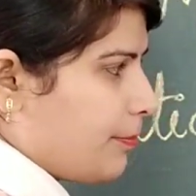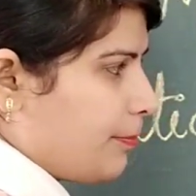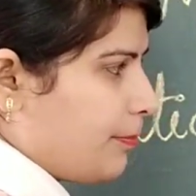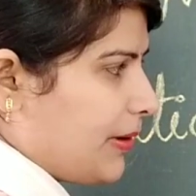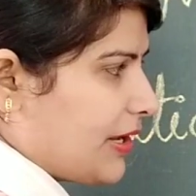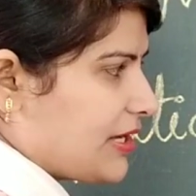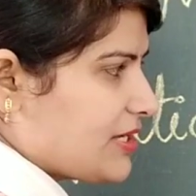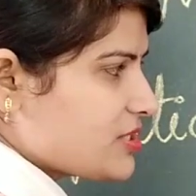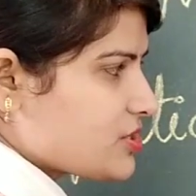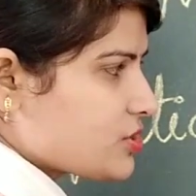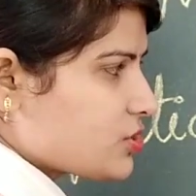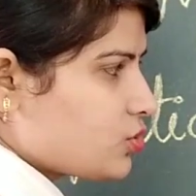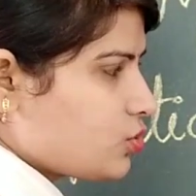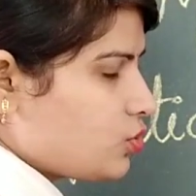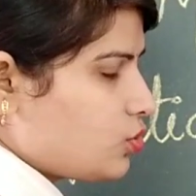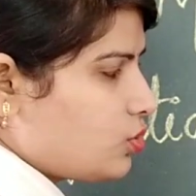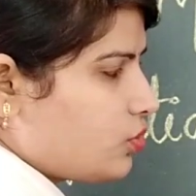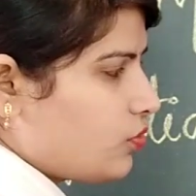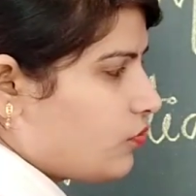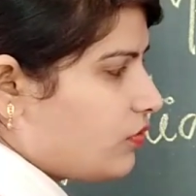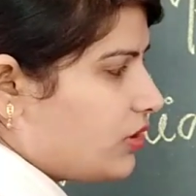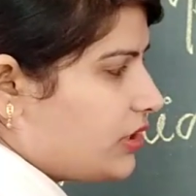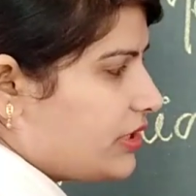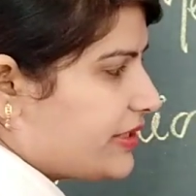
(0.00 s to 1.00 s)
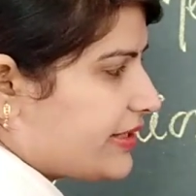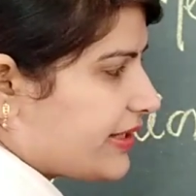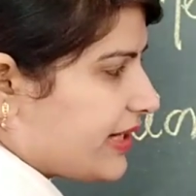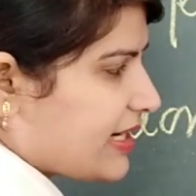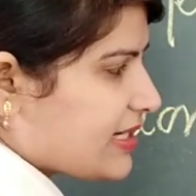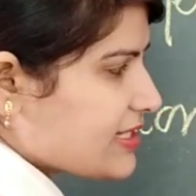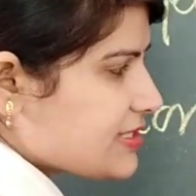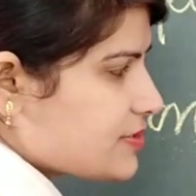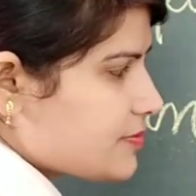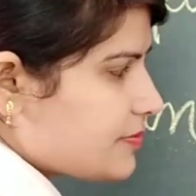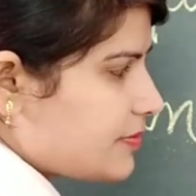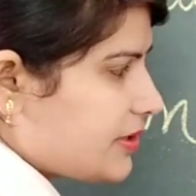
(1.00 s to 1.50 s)
plus 2 will
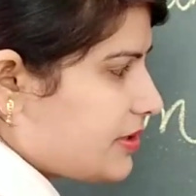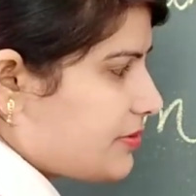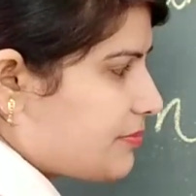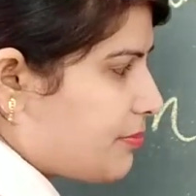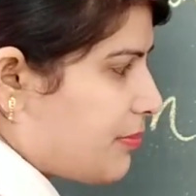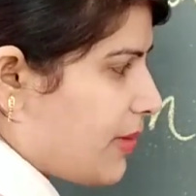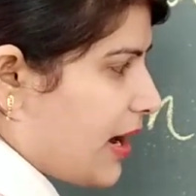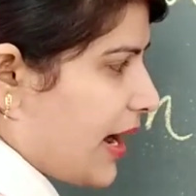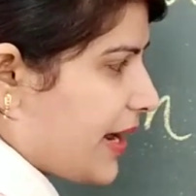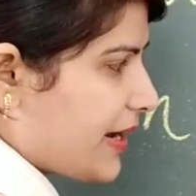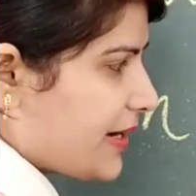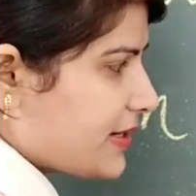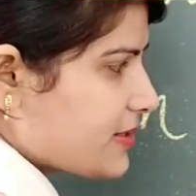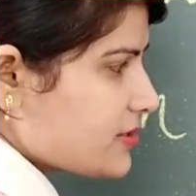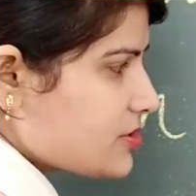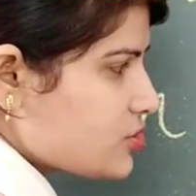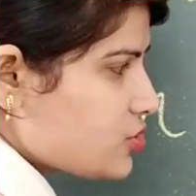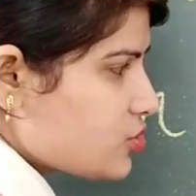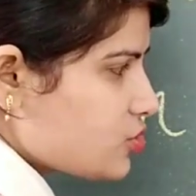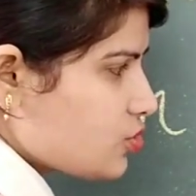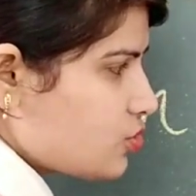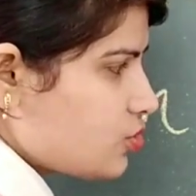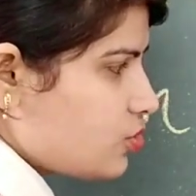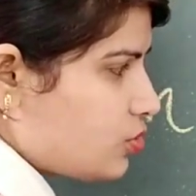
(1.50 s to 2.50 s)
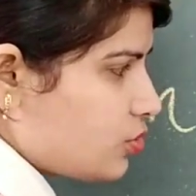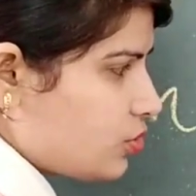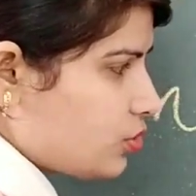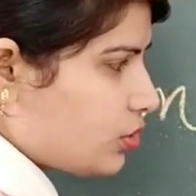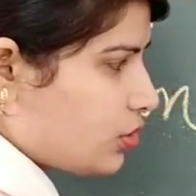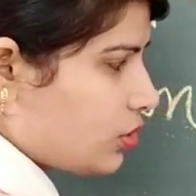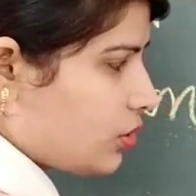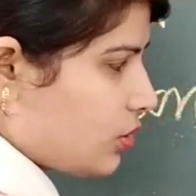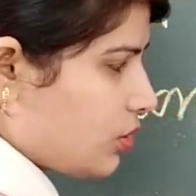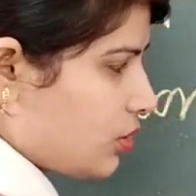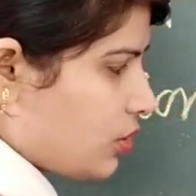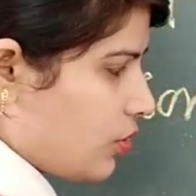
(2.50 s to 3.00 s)
transfer minus 2.
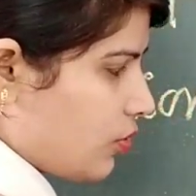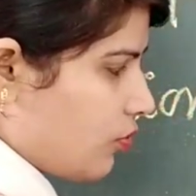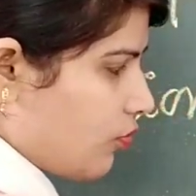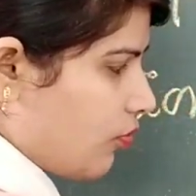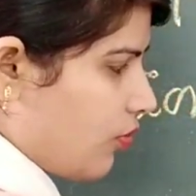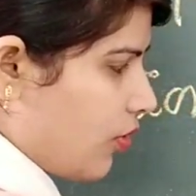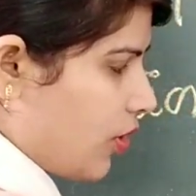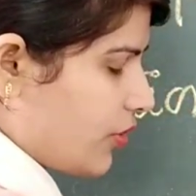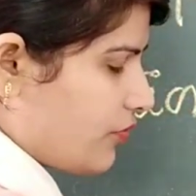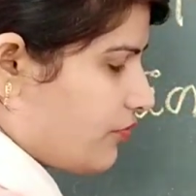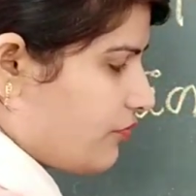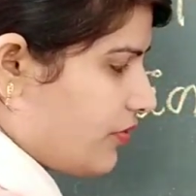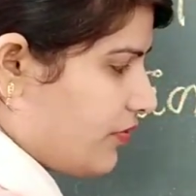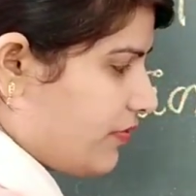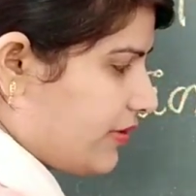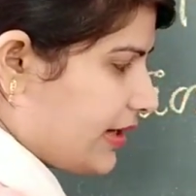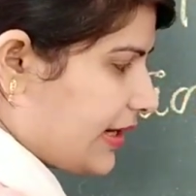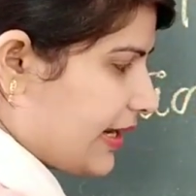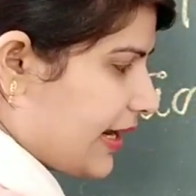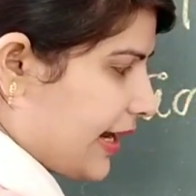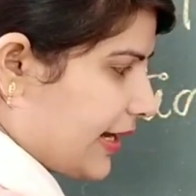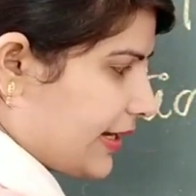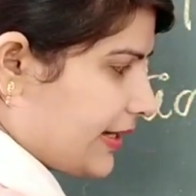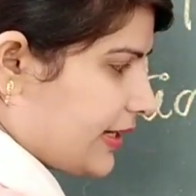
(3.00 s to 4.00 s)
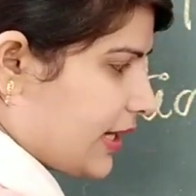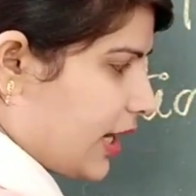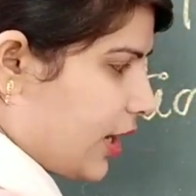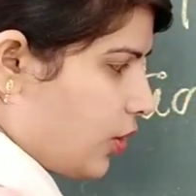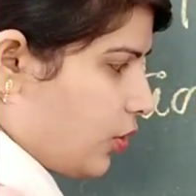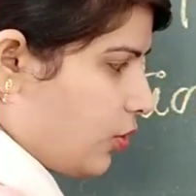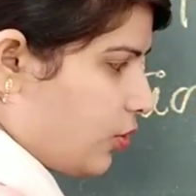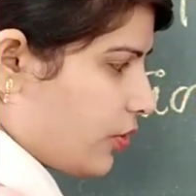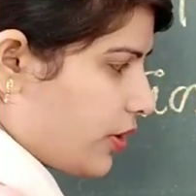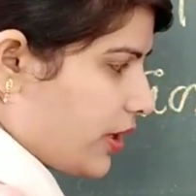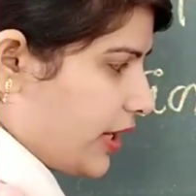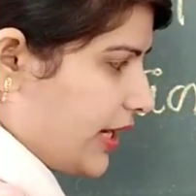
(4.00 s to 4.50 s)
What we will get
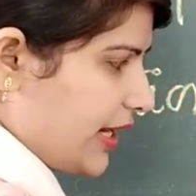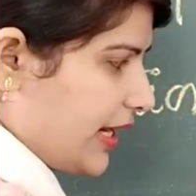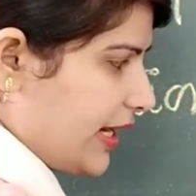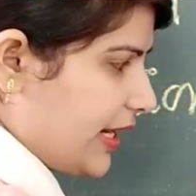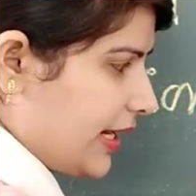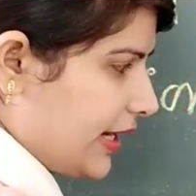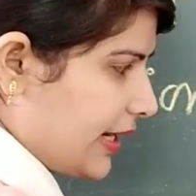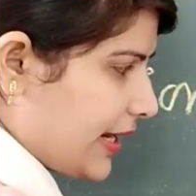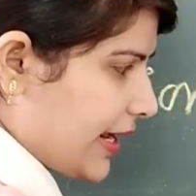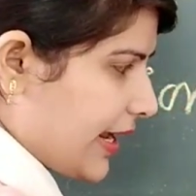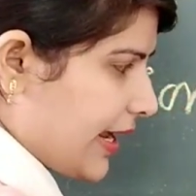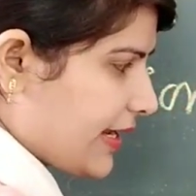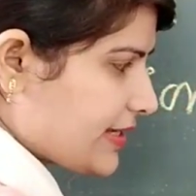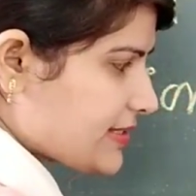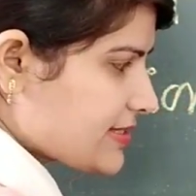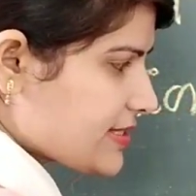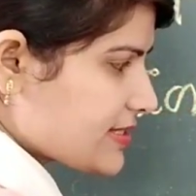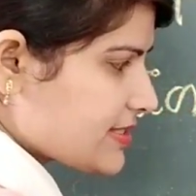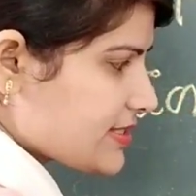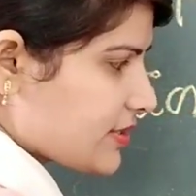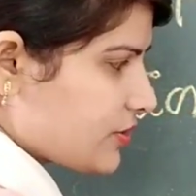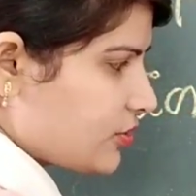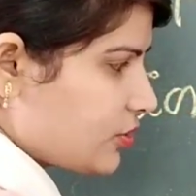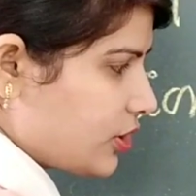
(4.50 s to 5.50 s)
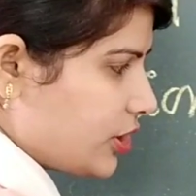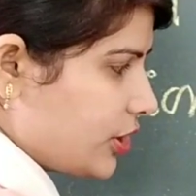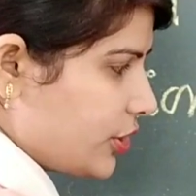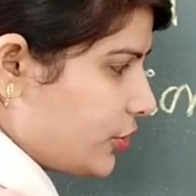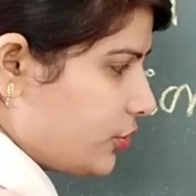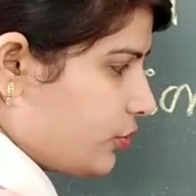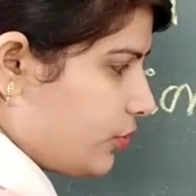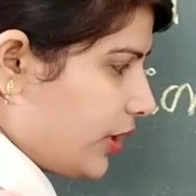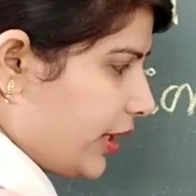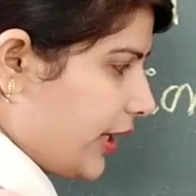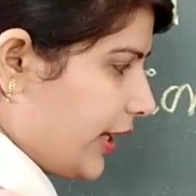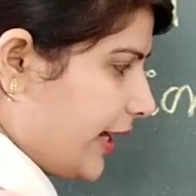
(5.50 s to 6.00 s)
now? X is equal
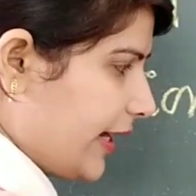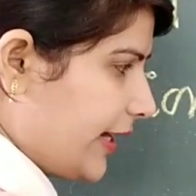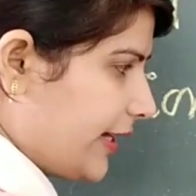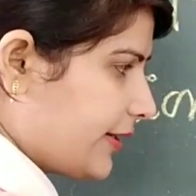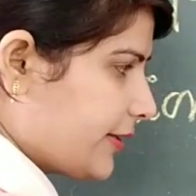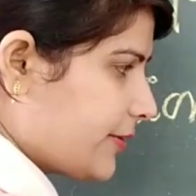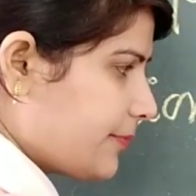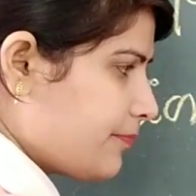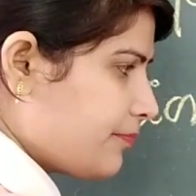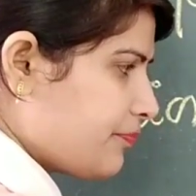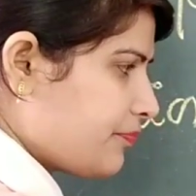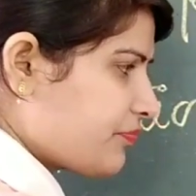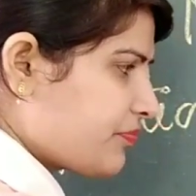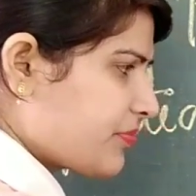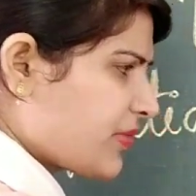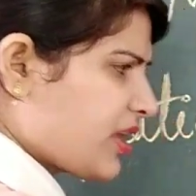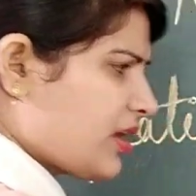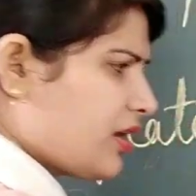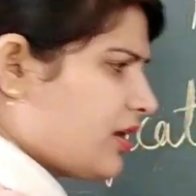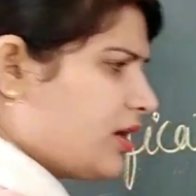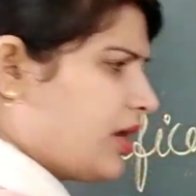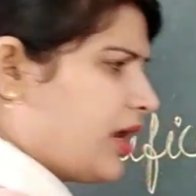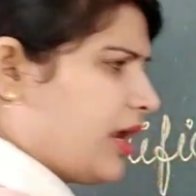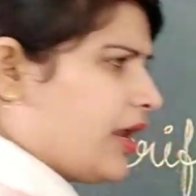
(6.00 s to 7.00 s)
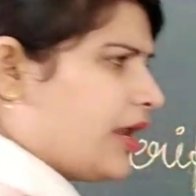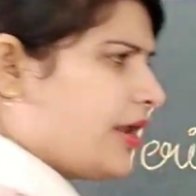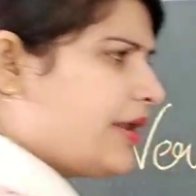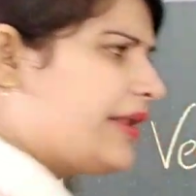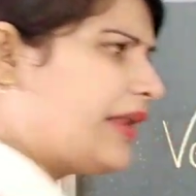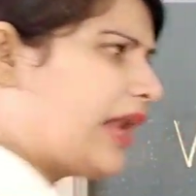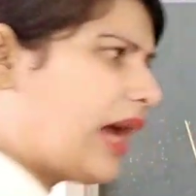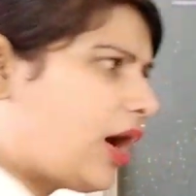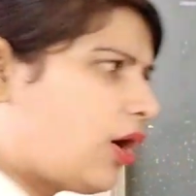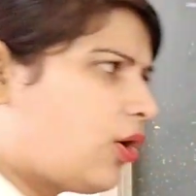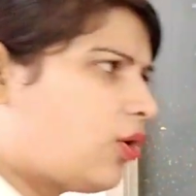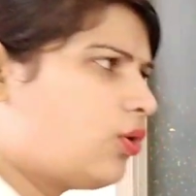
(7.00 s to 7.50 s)
to 8.
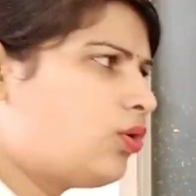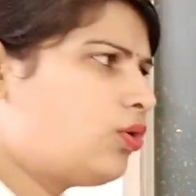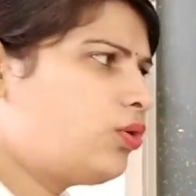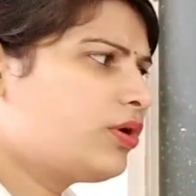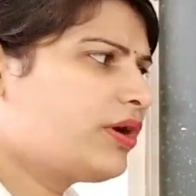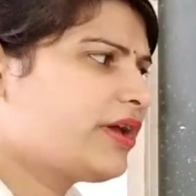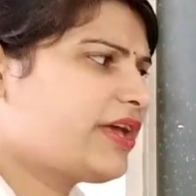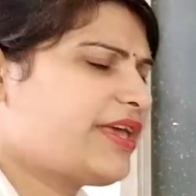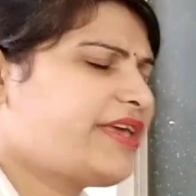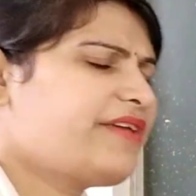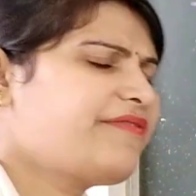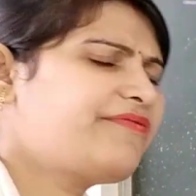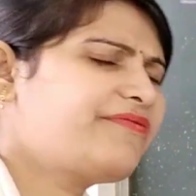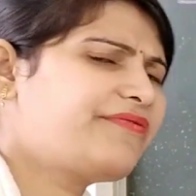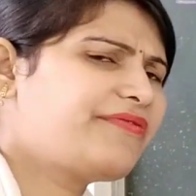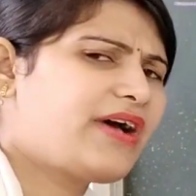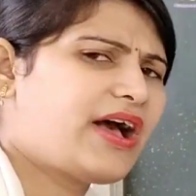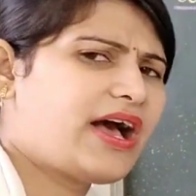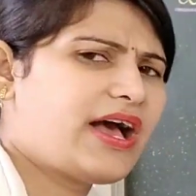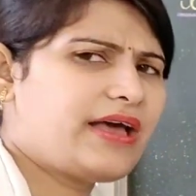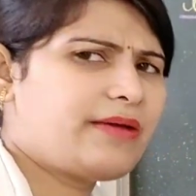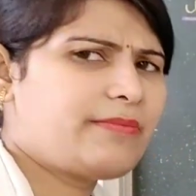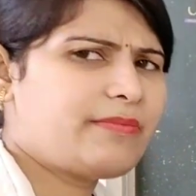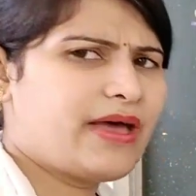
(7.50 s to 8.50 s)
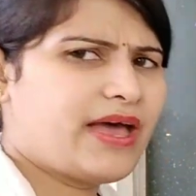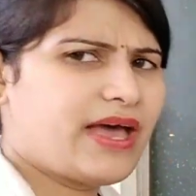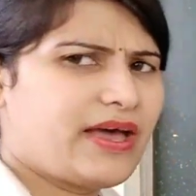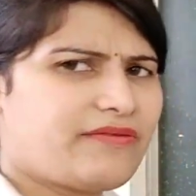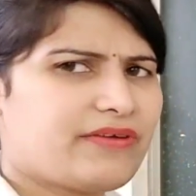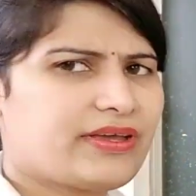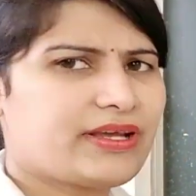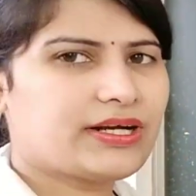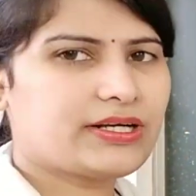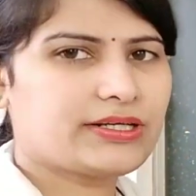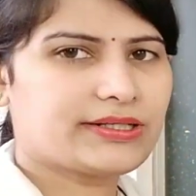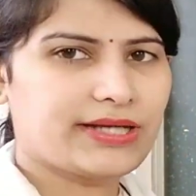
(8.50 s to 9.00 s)
Now if I am
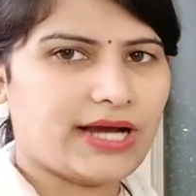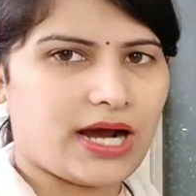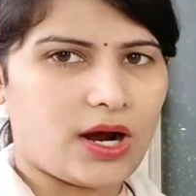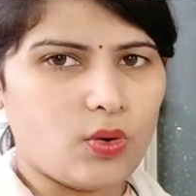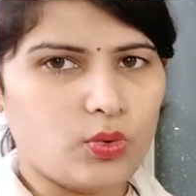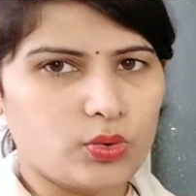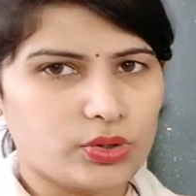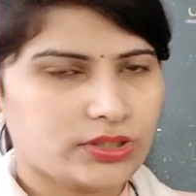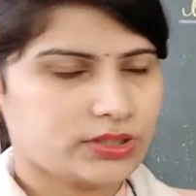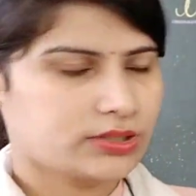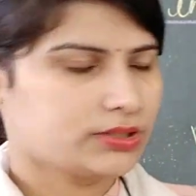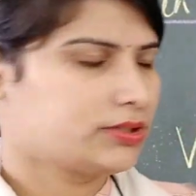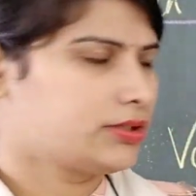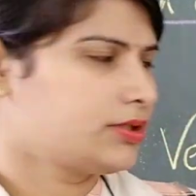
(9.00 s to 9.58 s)
having a doubt